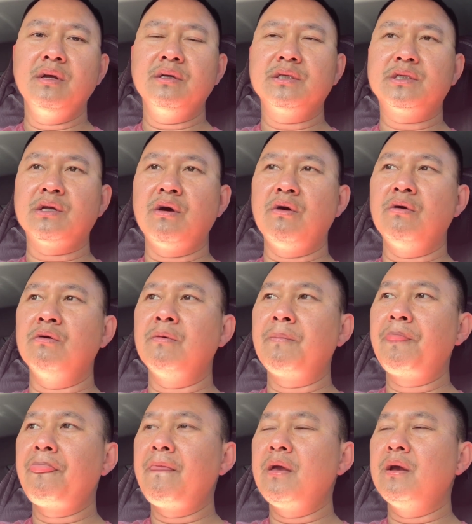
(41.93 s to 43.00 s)
So
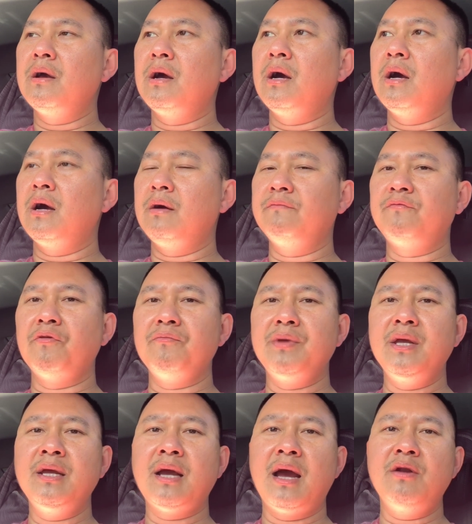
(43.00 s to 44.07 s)
for
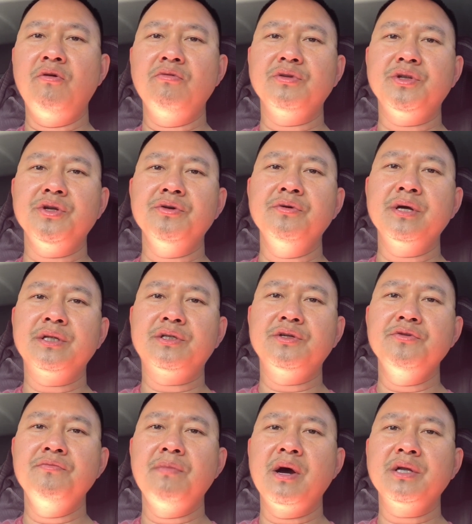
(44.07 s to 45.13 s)
me, I don't do it
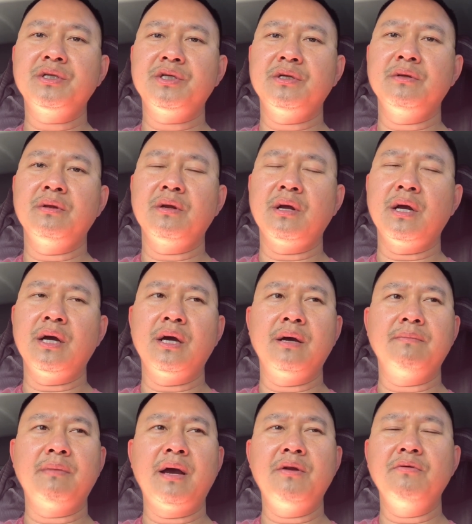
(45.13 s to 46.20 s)
too much.
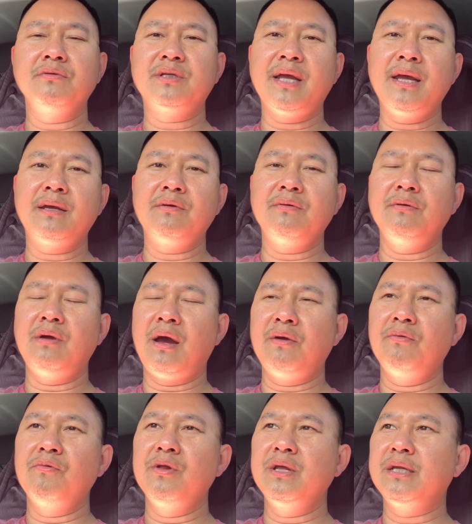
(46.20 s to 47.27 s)
I
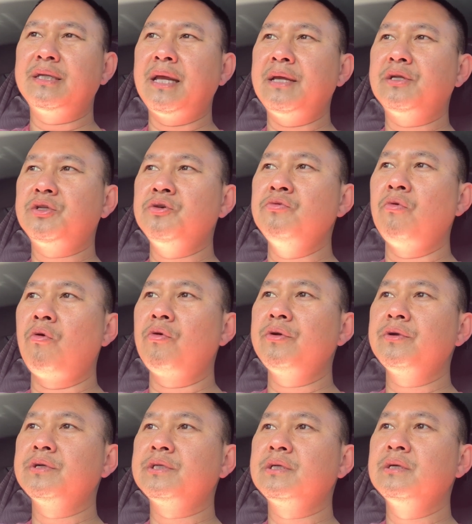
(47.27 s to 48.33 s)
don't really take two
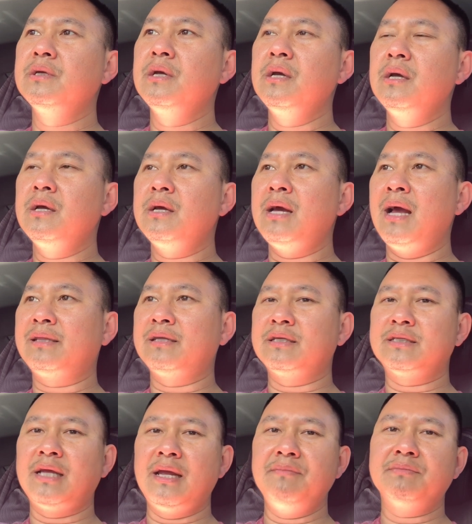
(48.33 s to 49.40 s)
orders at the
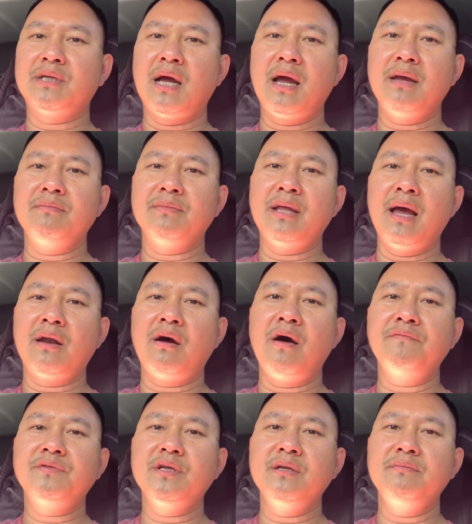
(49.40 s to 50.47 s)
same time that
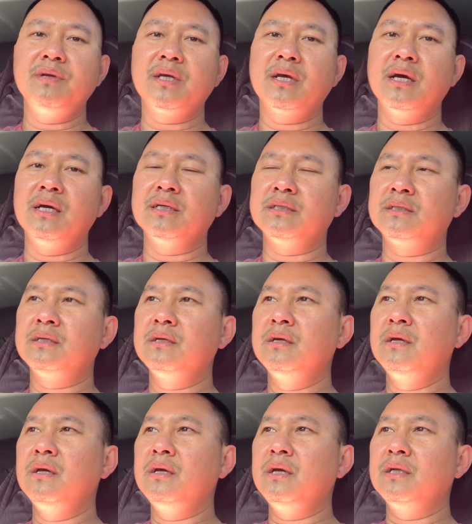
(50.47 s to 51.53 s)
often, because
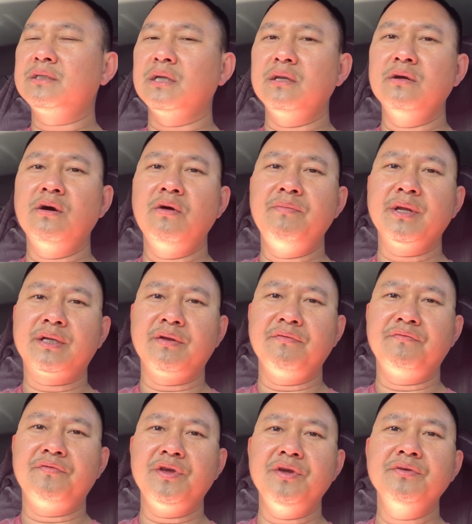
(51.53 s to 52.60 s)
it's a little bit
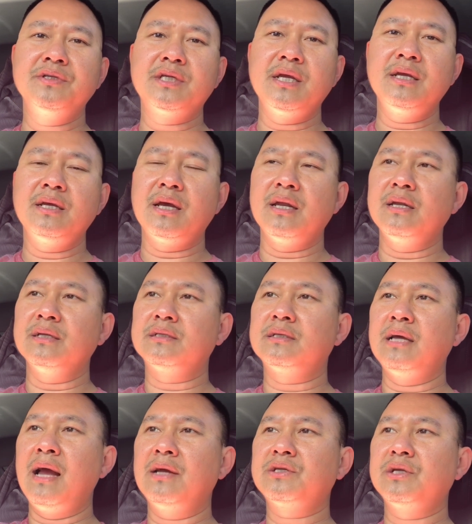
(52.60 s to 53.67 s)
confusing and
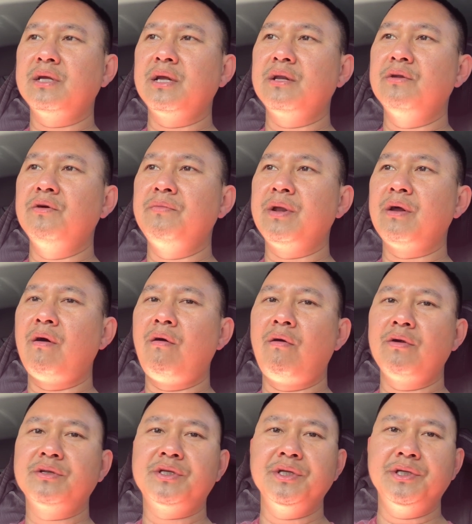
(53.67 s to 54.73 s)
it's actually a little bit
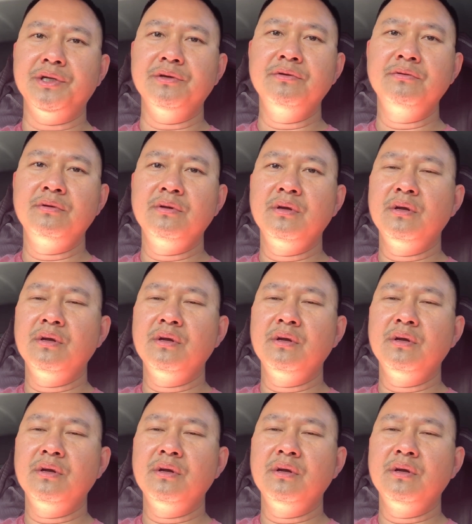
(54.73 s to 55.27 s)
hard to do.